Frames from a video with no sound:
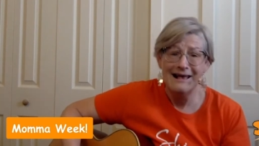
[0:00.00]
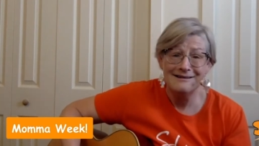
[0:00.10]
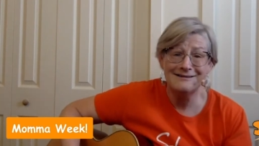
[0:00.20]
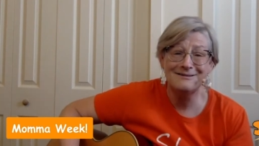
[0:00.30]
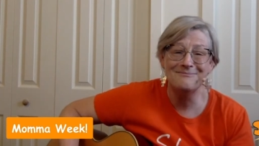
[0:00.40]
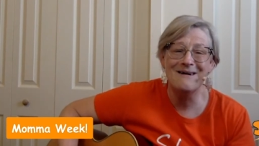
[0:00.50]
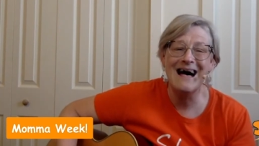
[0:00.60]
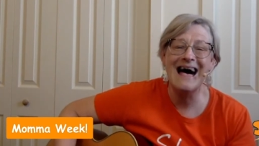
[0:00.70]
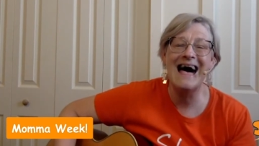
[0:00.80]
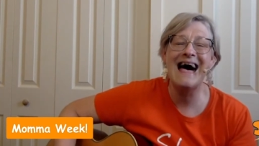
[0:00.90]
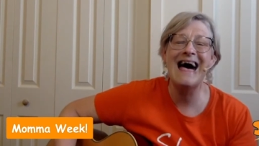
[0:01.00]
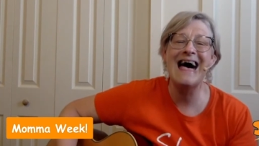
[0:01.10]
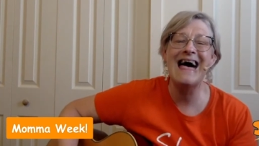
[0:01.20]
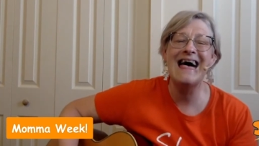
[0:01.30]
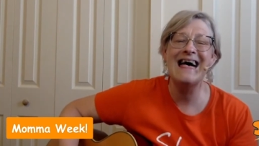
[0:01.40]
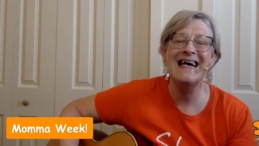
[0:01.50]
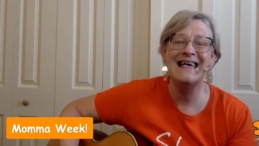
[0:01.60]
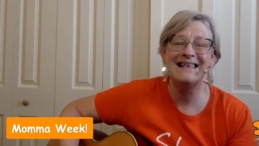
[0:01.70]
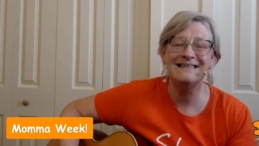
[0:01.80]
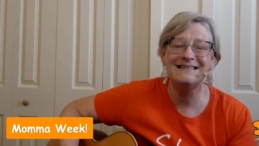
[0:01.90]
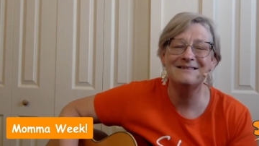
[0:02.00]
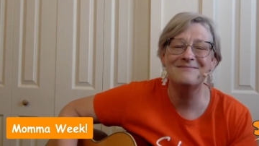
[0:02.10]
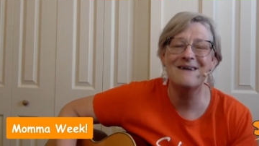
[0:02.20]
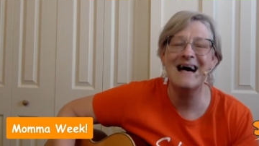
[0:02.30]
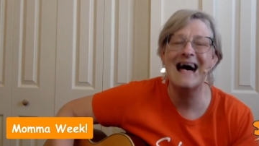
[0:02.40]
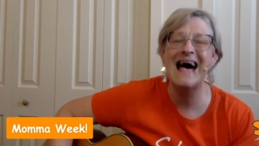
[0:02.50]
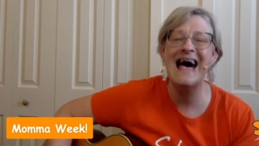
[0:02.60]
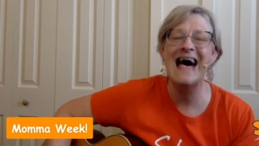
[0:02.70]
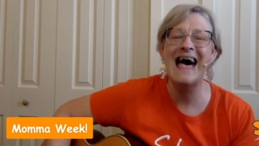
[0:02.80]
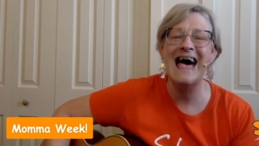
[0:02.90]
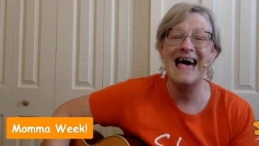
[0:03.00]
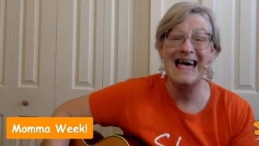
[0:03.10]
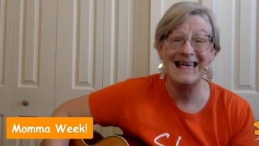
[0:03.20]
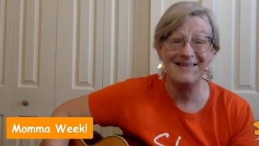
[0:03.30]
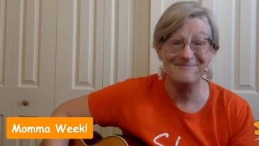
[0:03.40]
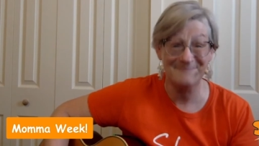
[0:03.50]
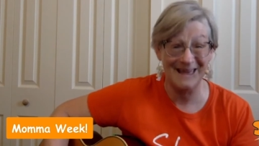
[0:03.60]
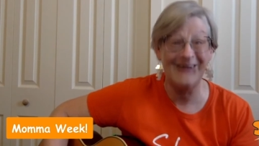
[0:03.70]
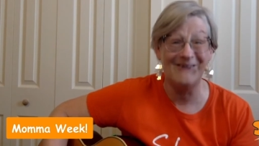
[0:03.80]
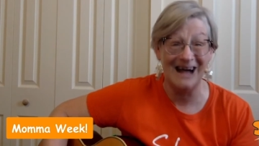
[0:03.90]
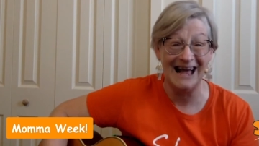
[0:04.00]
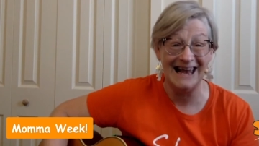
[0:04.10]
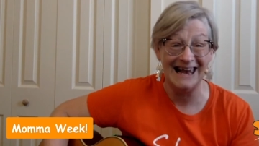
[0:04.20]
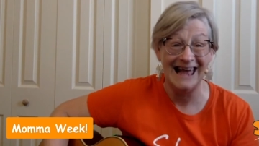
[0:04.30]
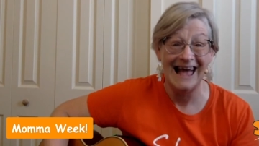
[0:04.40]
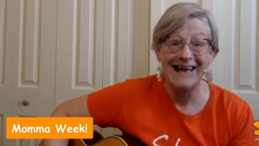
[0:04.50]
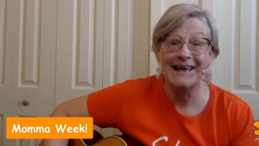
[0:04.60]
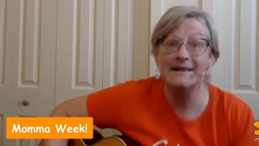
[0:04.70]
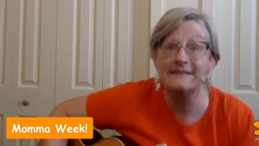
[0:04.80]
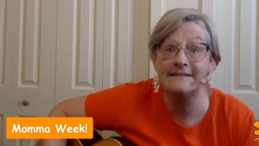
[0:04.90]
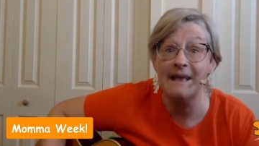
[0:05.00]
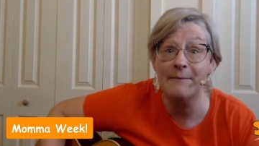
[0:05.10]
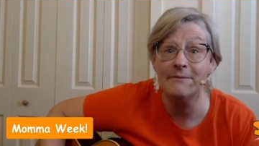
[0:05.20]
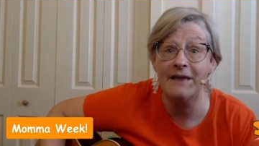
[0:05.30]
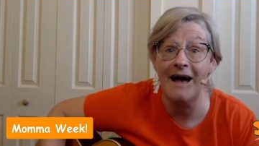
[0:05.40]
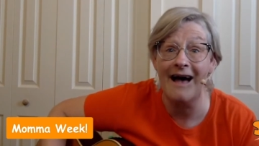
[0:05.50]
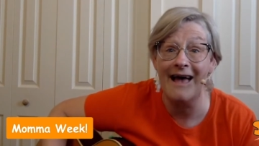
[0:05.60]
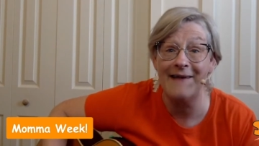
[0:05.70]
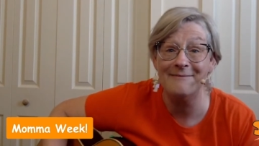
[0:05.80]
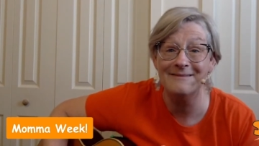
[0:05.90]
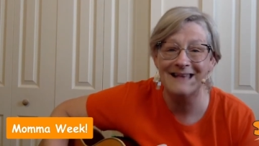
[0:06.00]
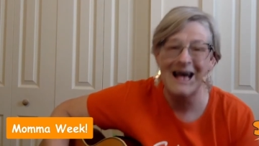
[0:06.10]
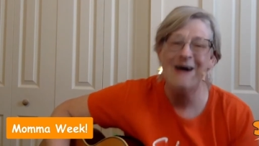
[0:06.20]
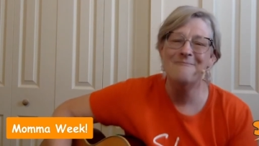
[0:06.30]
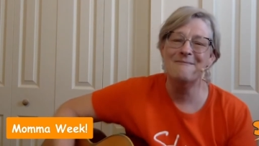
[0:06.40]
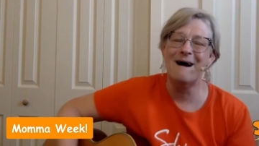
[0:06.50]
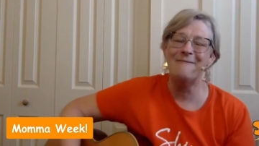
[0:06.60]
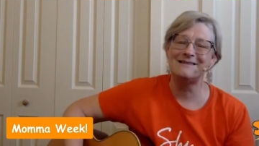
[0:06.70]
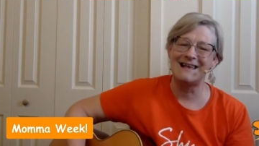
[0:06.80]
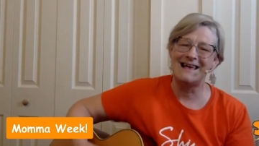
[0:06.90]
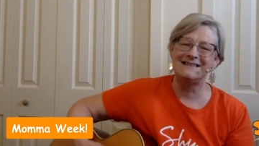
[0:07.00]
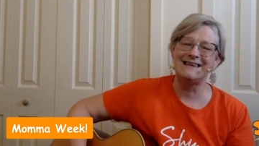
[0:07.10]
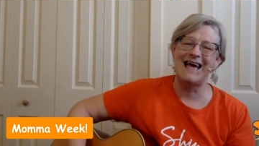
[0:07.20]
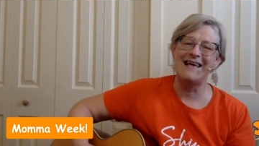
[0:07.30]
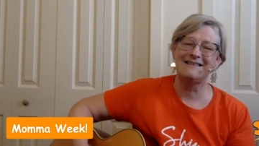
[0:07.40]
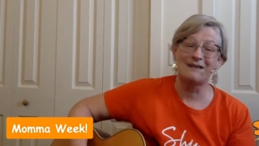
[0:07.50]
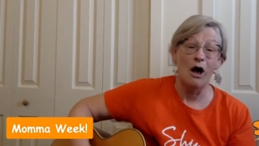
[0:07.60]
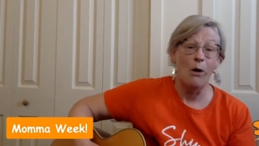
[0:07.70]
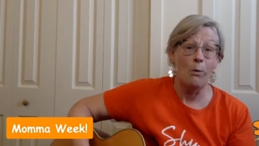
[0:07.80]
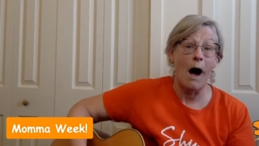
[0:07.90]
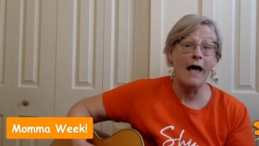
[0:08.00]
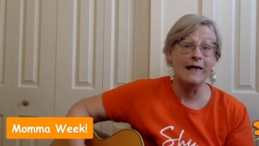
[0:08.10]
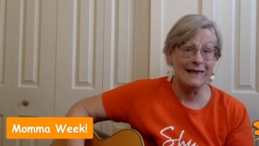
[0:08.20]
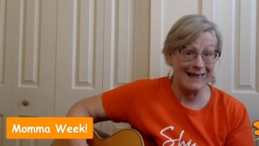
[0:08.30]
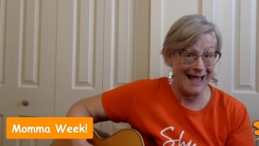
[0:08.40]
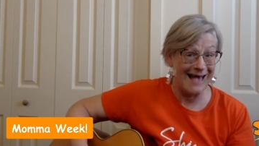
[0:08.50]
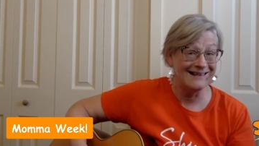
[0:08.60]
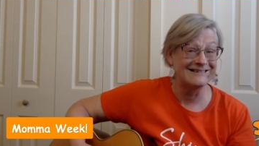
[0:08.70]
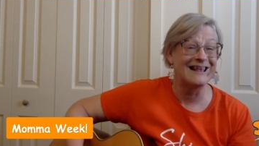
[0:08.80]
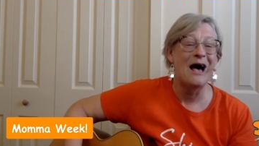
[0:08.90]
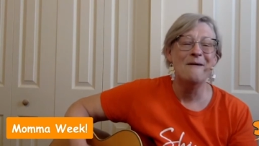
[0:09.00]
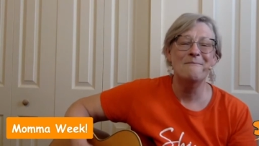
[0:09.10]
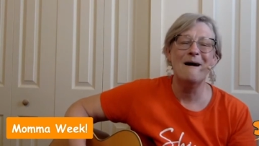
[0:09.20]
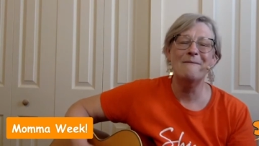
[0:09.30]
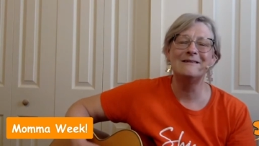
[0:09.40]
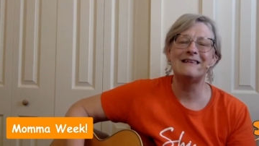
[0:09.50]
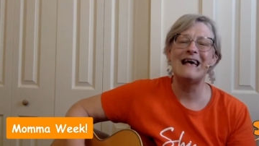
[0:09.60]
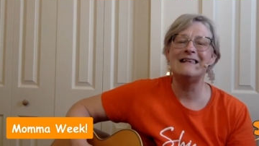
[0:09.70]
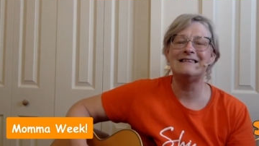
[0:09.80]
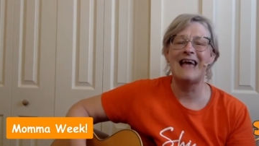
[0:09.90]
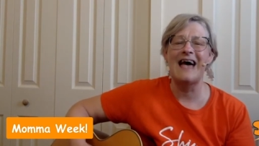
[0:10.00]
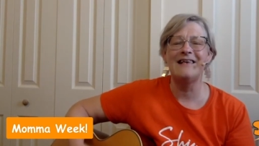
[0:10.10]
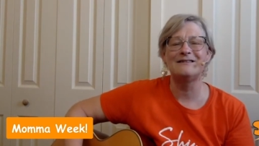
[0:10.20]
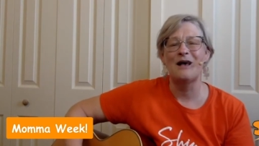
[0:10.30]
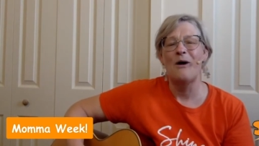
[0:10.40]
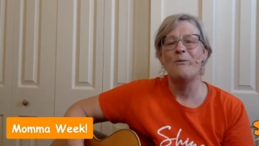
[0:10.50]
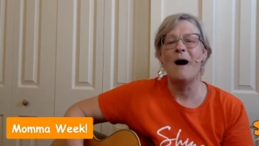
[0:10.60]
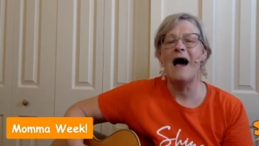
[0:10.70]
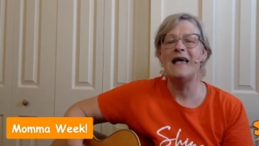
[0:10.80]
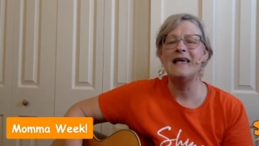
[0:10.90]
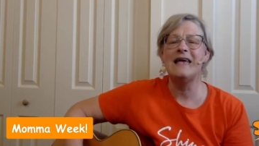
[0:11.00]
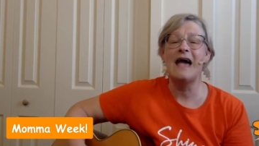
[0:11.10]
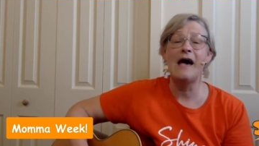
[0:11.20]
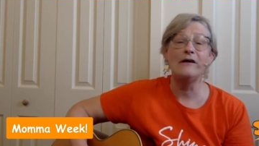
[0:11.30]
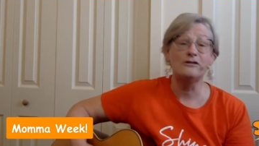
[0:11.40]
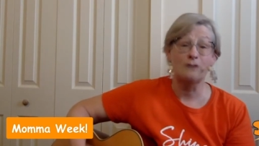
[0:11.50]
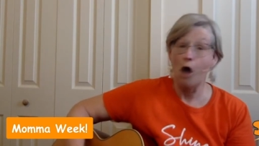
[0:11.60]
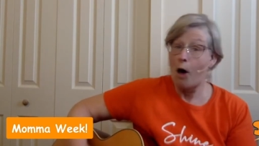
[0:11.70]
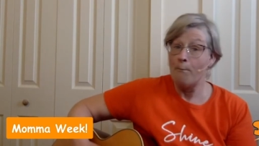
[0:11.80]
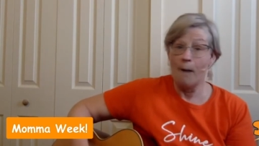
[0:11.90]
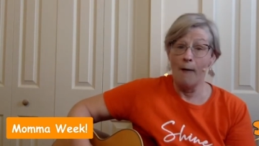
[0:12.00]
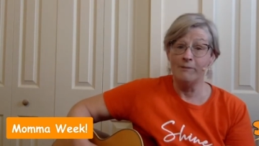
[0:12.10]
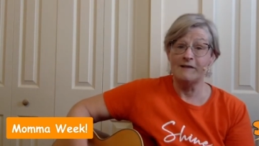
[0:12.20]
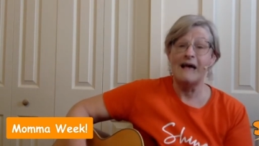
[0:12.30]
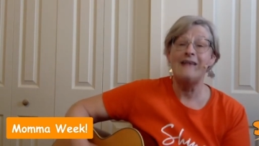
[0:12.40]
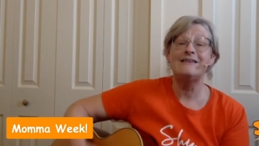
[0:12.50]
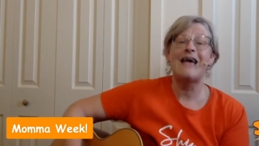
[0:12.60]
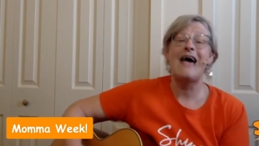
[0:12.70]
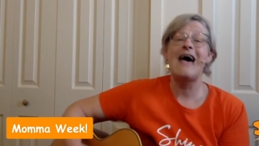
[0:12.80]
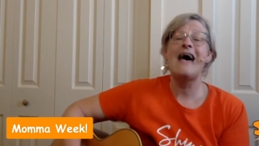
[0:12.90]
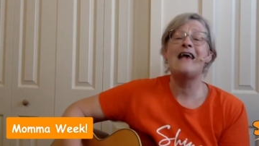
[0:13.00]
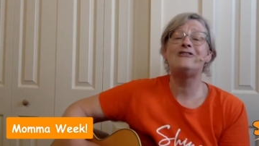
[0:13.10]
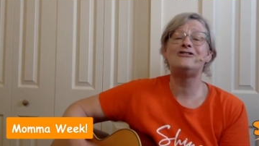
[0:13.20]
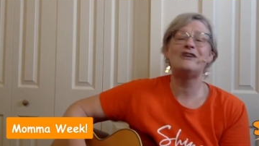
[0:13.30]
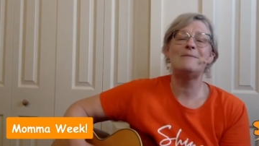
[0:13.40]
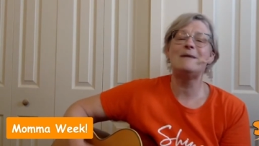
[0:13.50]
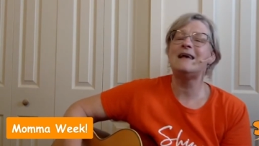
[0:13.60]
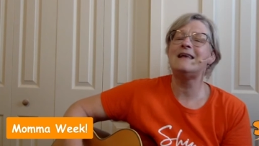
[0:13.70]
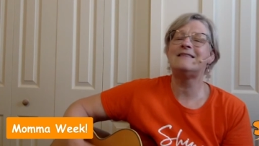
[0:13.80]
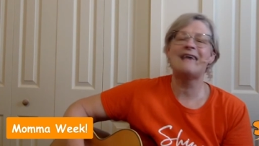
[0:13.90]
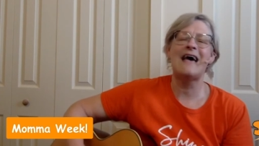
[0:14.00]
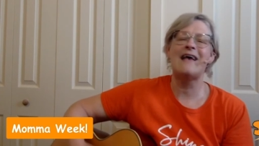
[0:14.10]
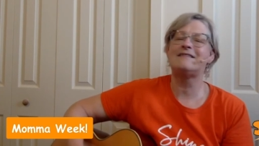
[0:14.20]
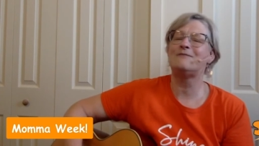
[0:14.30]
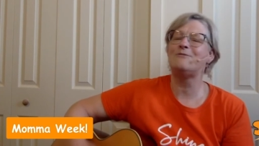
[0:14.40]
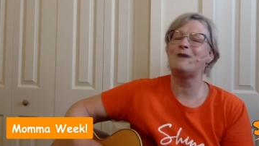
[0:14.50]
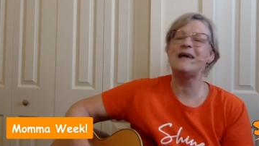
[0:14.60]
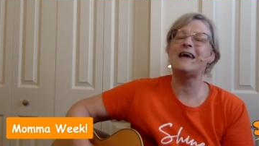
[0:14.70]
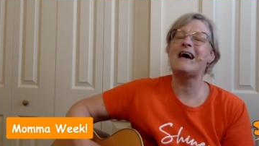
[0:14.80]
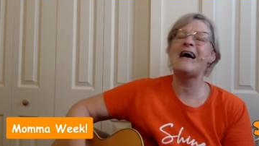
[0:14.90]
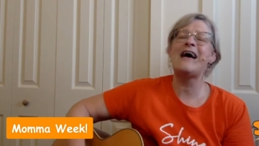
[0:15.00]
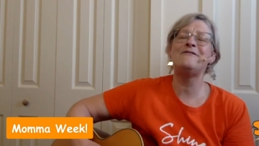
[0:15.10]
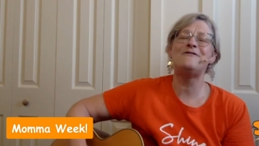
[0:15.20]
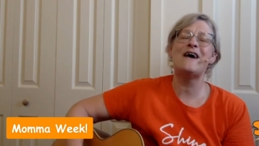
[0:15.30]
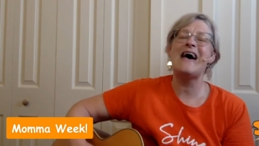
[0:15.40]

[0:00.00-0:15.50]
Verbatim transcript: smile, smile. Big one, because sometimes mama says yes, Y-E-S. Mama says yes, Y-E-S. Mama says yes, she means yes, and we confess